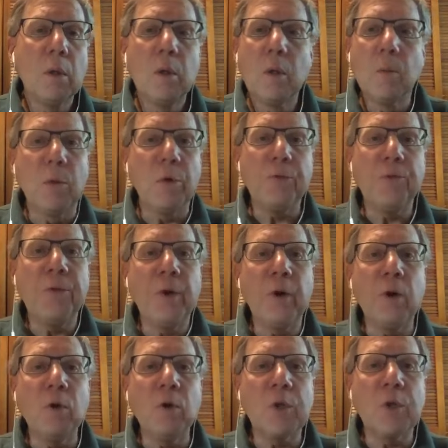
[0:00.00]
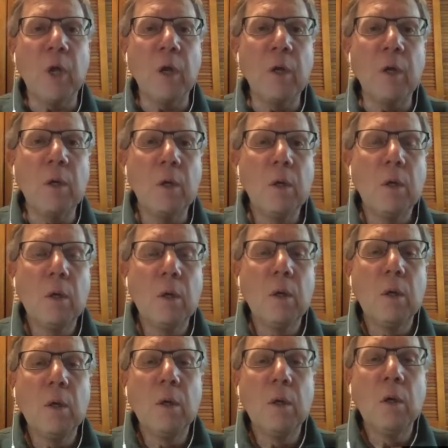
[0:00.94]
But Pharaoh said,
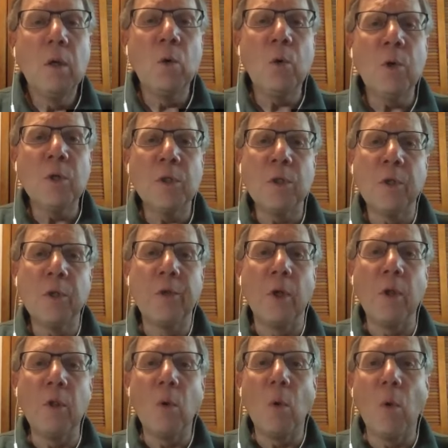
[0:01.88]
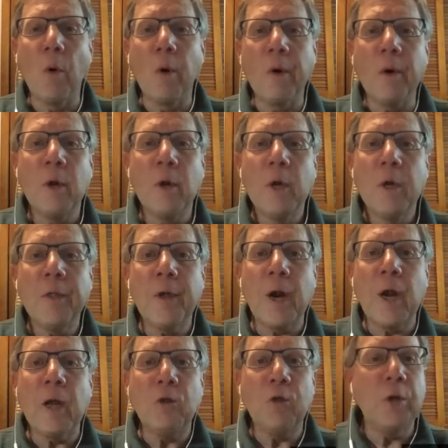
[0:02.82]
"Who is the Lord that
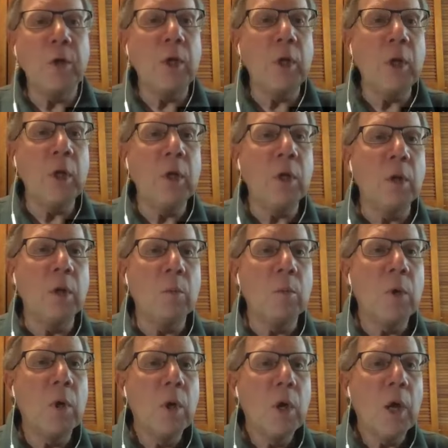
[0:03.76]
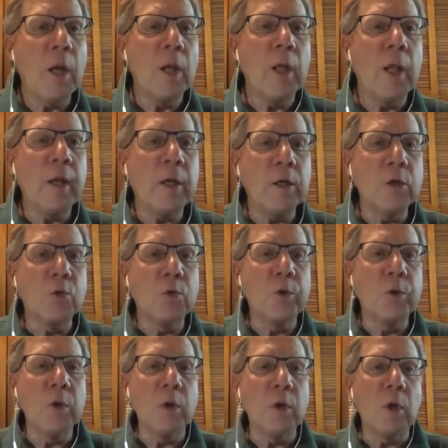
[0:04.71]
I should heed him and let
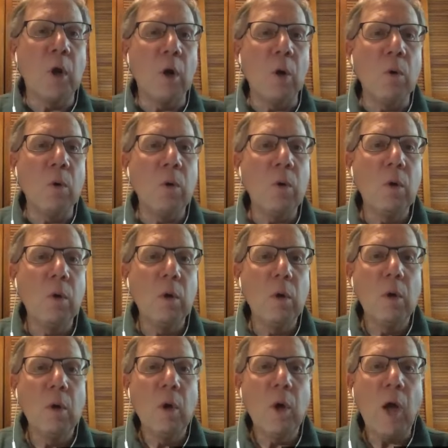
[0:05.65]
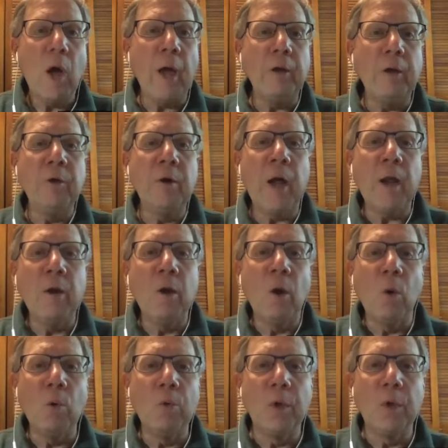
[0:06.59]
Israel go? I do not
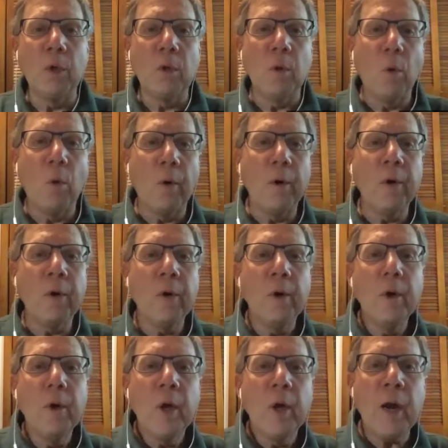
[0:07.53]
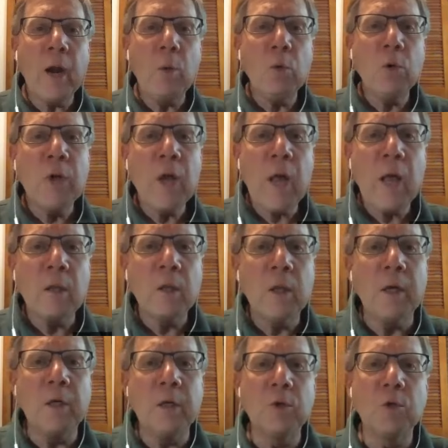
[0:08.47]
know the Lord, and I will not
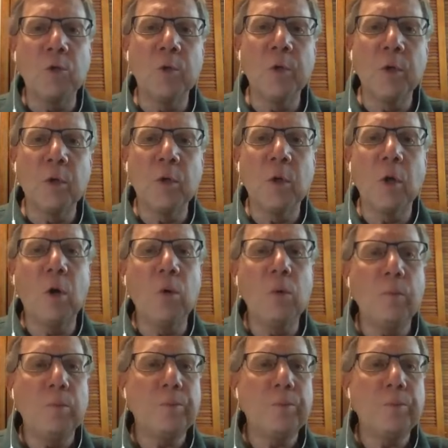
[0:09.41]
let Israel go."